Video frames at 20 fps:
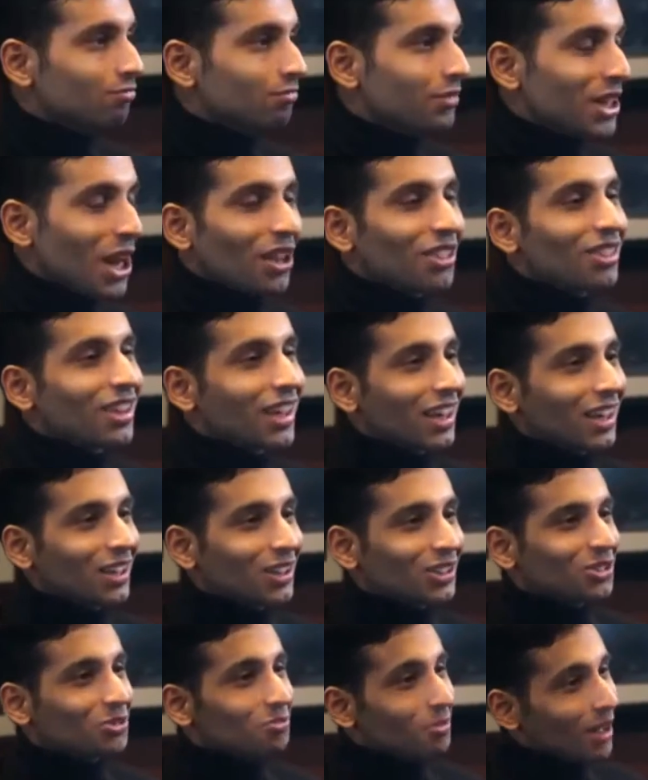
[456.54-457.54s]
nothing
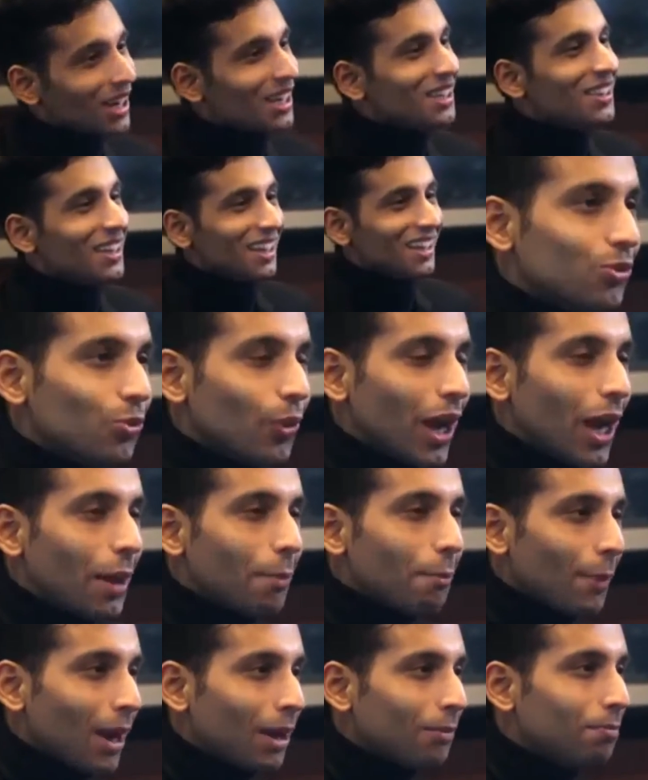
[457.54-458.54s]
to many things. When I
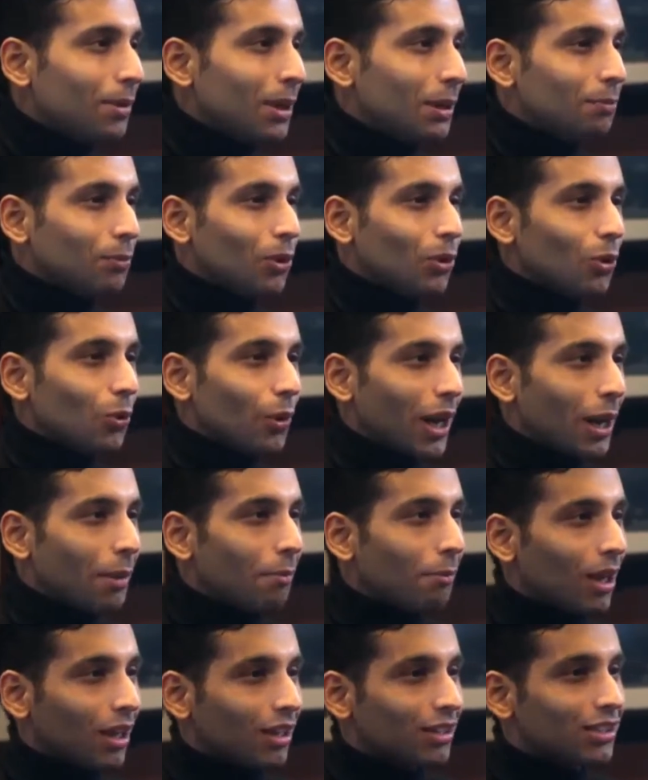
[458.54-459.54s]
met people, when I
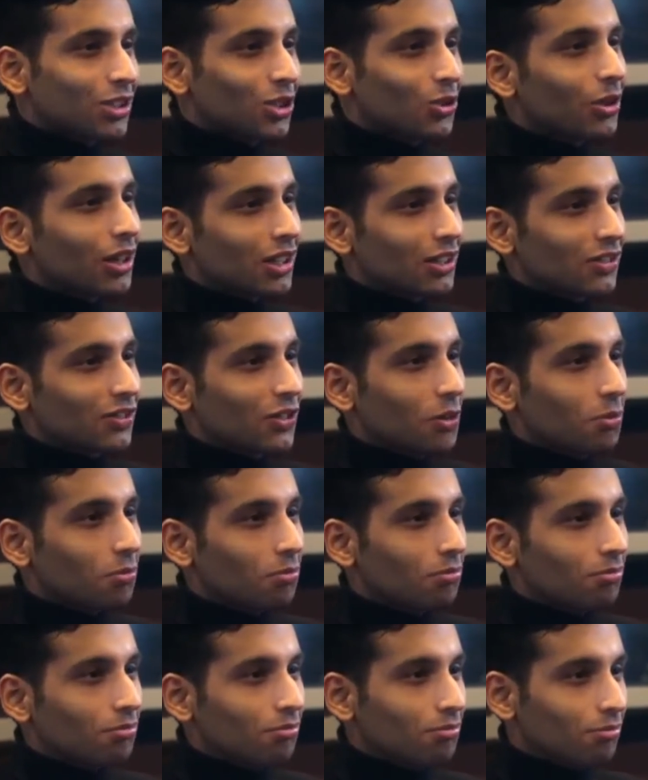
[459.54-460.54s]
met students from
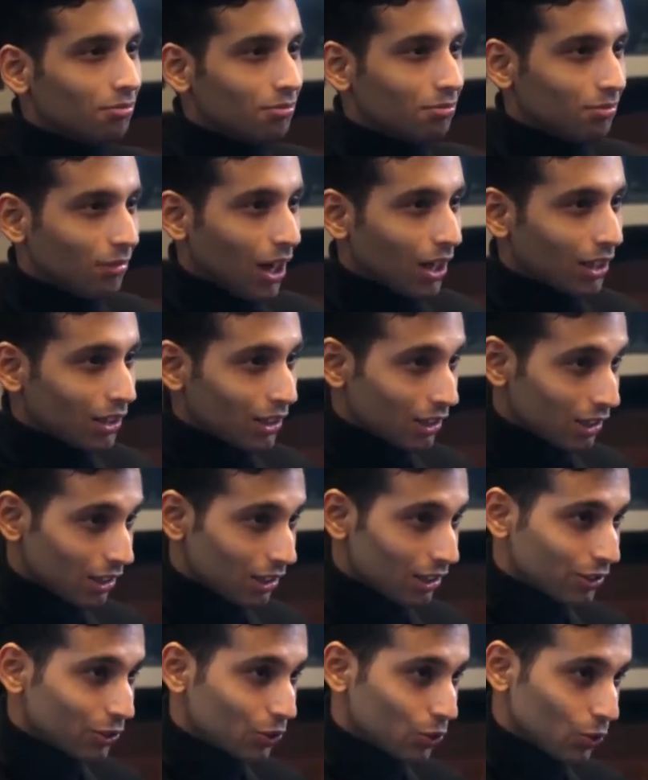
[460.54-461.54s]

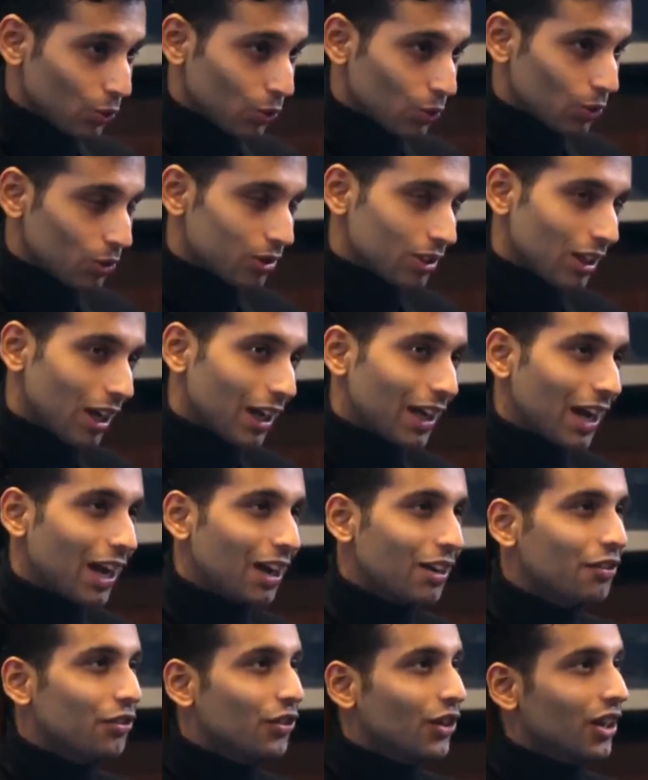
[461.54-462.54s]
other schools, I
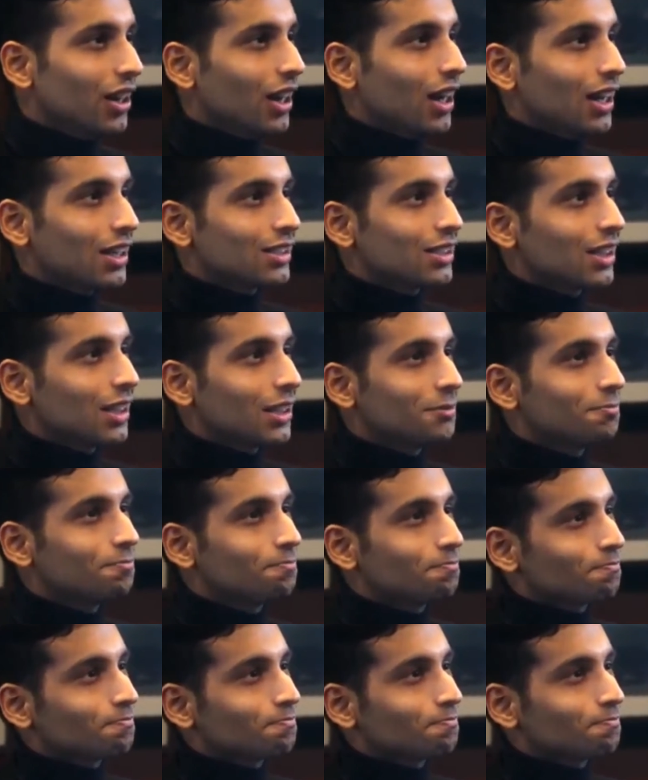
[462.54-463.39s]
kind of realized that,